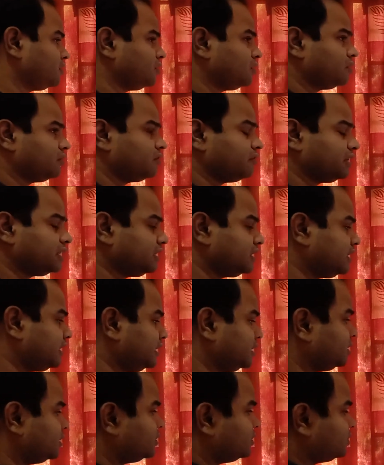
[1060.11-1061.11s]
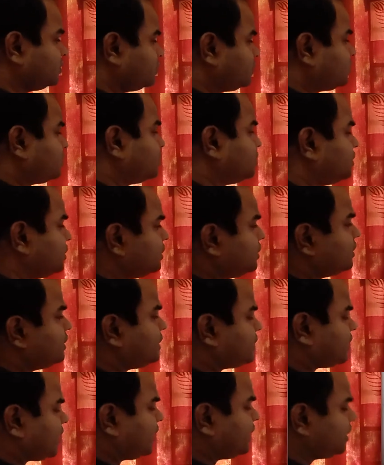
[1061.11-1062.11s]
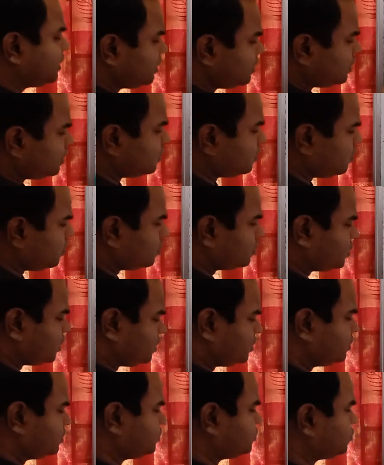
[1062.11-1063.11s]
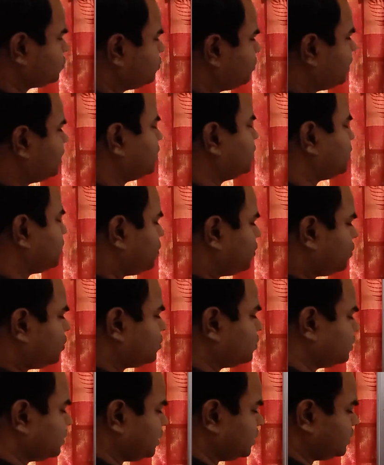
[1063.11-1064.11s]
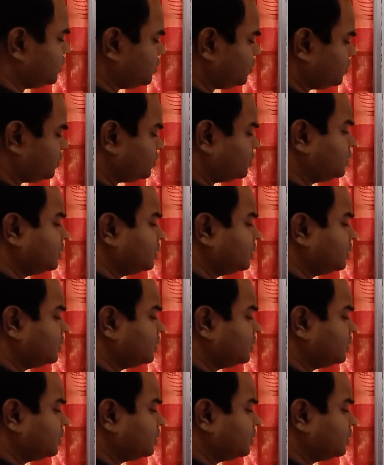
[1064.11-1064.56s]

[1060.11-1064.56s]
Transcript: whether it is triangle or that is square or that is